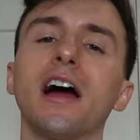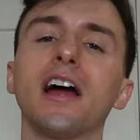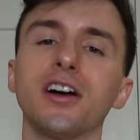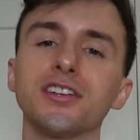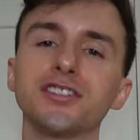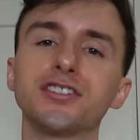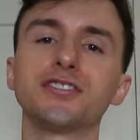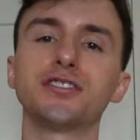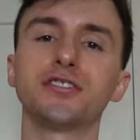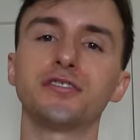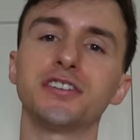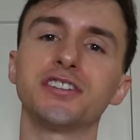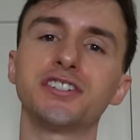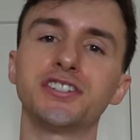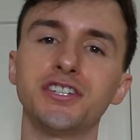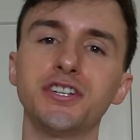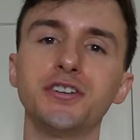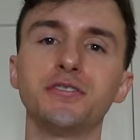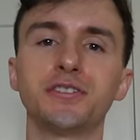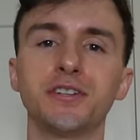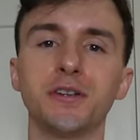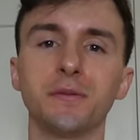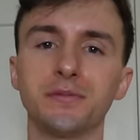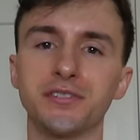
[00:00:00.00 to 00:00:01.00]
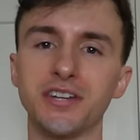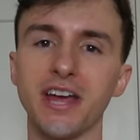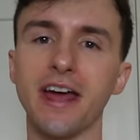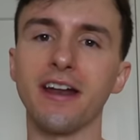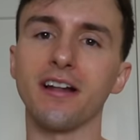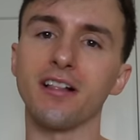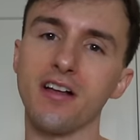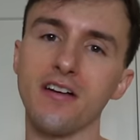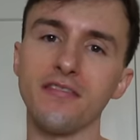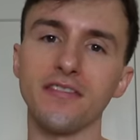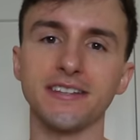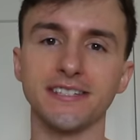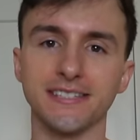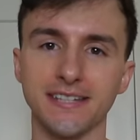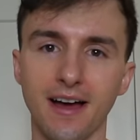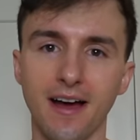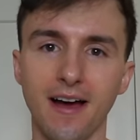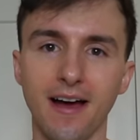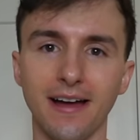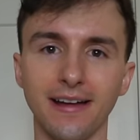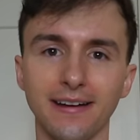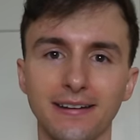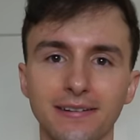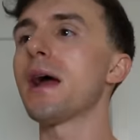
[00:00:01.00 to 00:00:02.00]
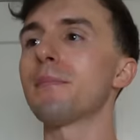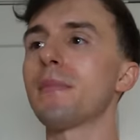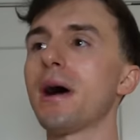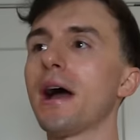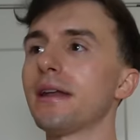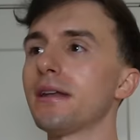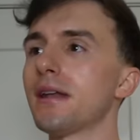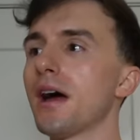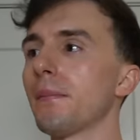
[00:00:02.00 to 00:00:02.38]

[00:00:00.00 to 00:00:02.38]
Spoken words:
I also do this YouTube channel on the side. I might